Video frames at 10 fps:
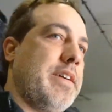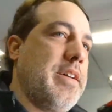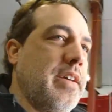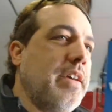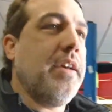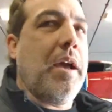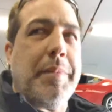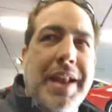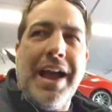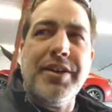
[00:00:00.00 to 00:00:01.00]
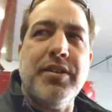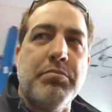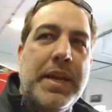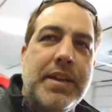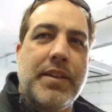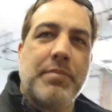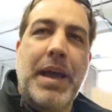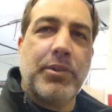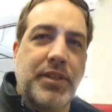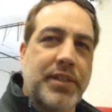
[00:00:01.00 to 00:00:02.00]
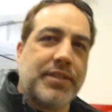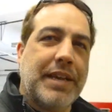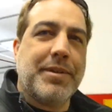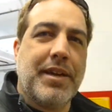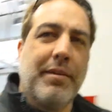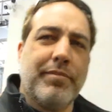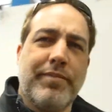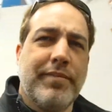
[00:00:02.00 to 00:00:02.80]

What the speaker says: I mean, how do you beat it and mouse at the same time?